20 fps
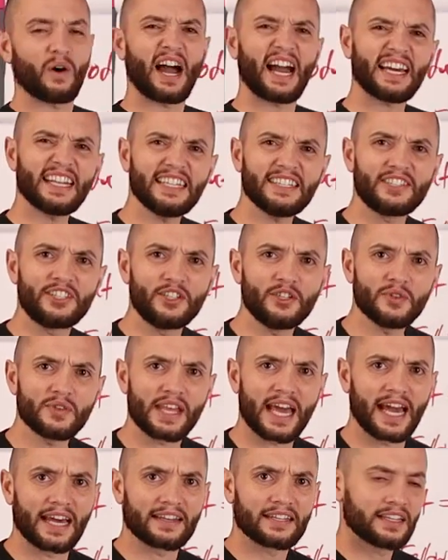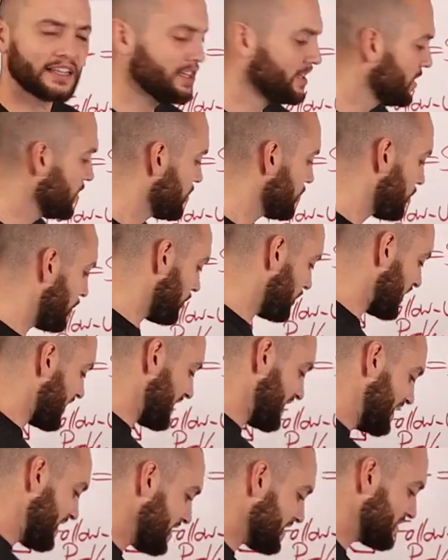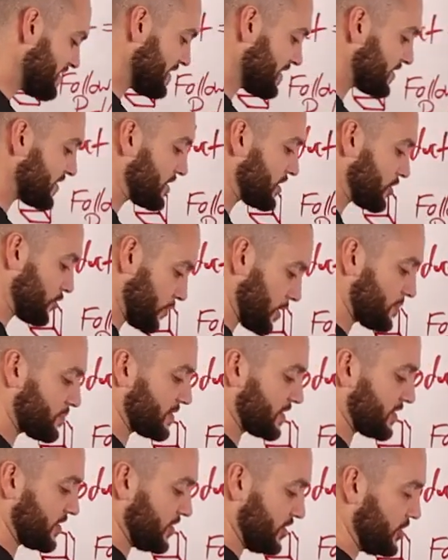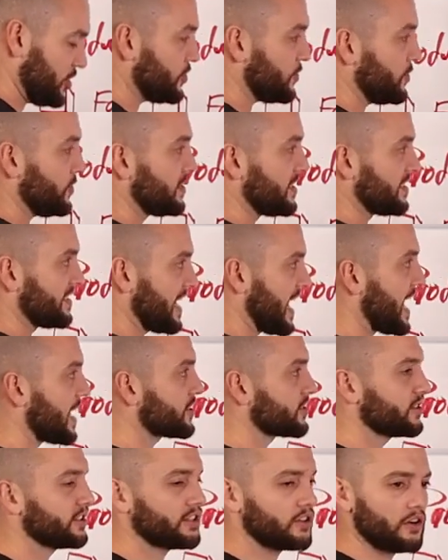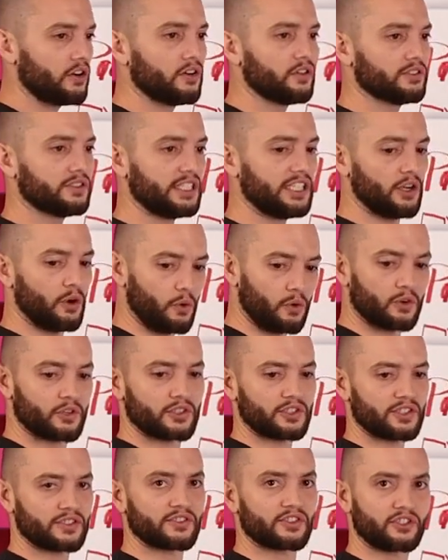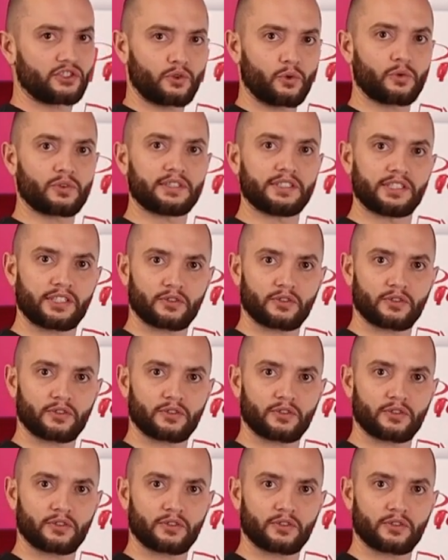Well, how do you do that? Well, the easiest script to use is actually called the origin story